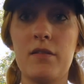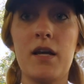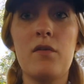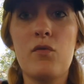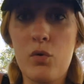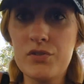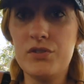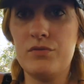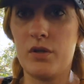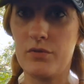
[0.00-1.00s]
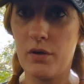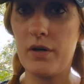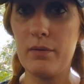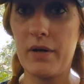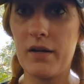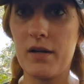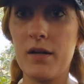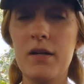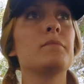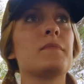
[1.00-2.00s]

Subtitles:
Like, of course you don't know any better.